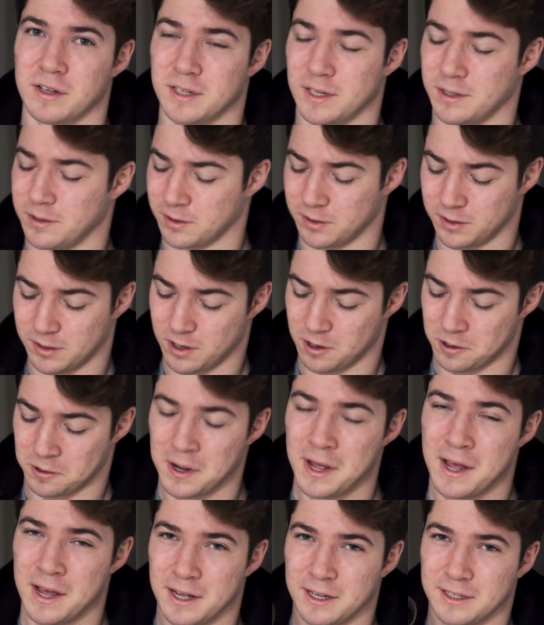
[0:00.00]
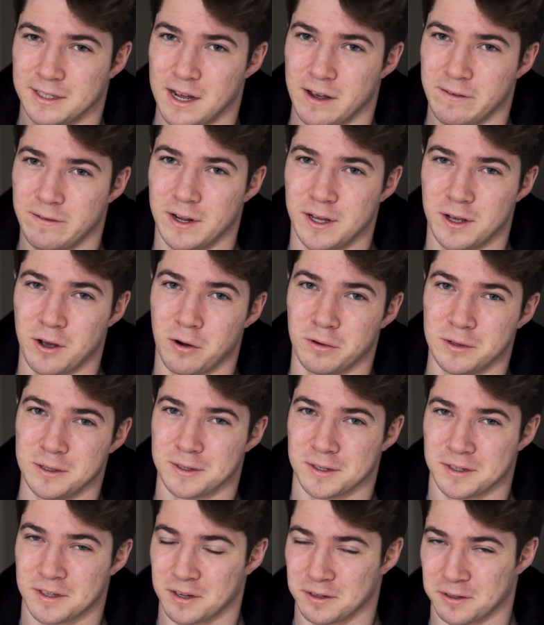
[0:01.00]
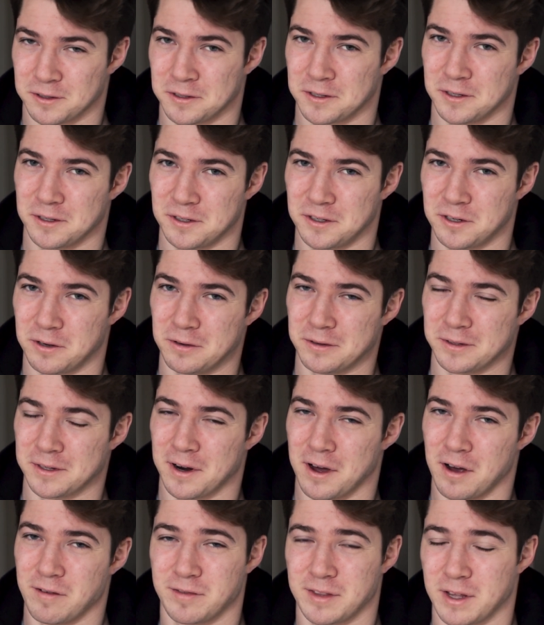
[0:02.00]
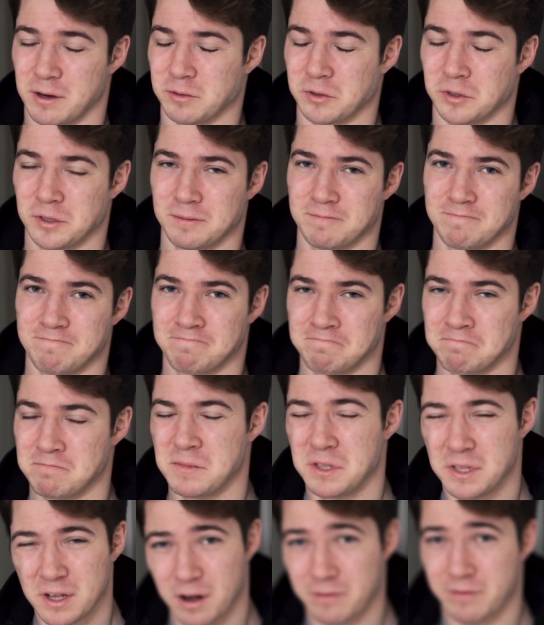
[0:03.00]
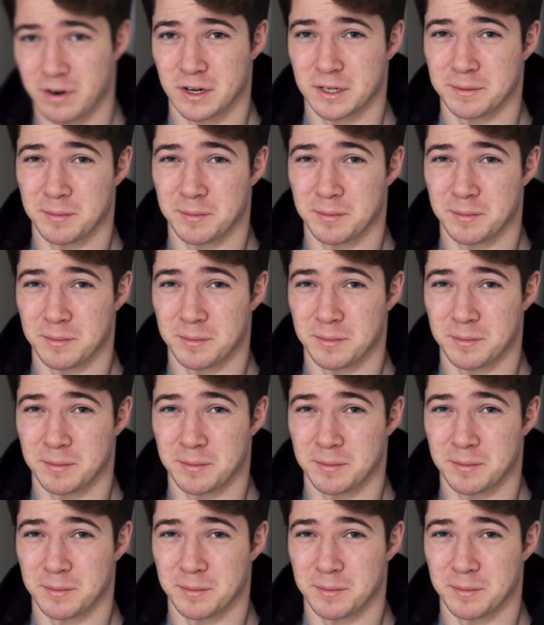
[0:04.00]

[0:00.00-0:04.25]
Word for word: a scissors. So definitely only use a scissors, don't use a knife. That was not very